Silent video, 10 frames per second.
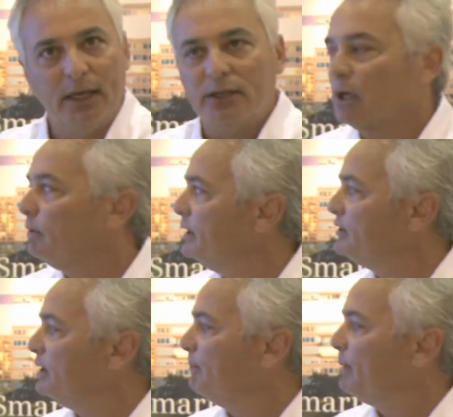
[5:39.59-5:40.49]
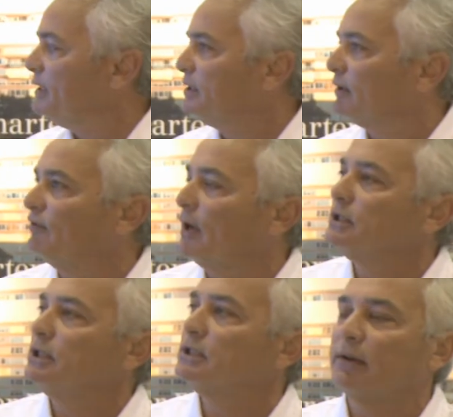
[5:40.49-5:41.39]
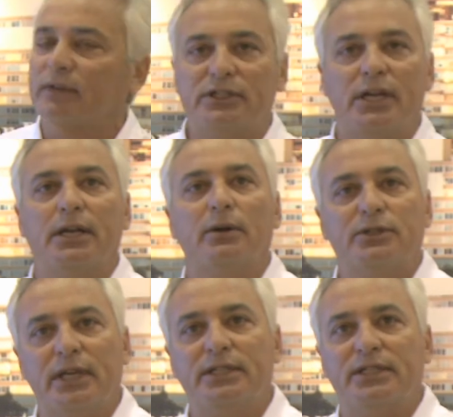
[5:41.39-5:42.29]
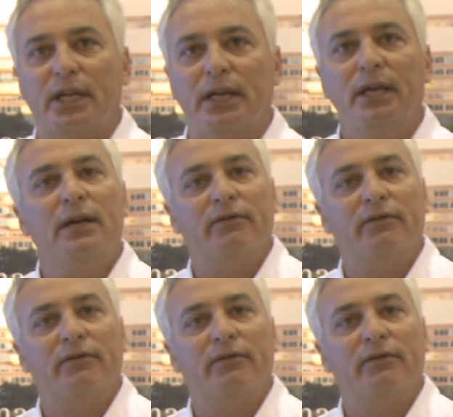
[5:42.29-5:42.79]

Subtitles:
So these are the basic functions of Desigo CC,